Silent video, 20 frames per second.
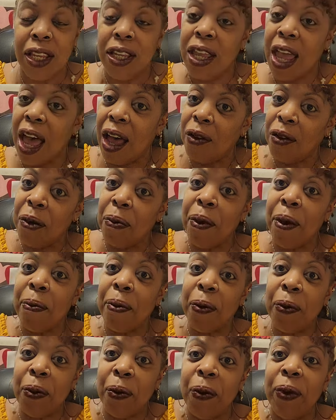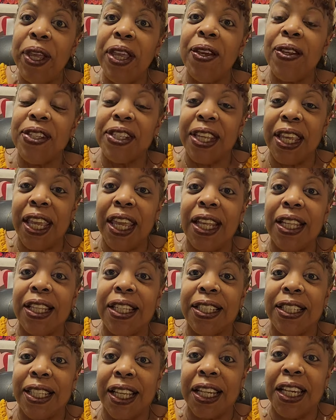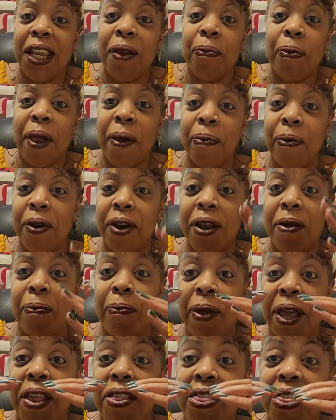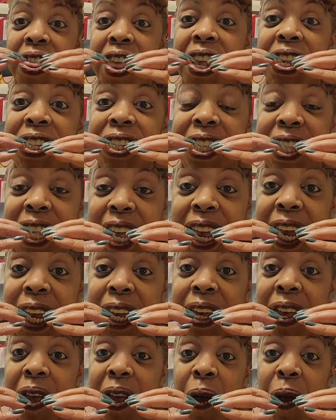Y'all remember when we used to get the Sunday paper and it'd be this thick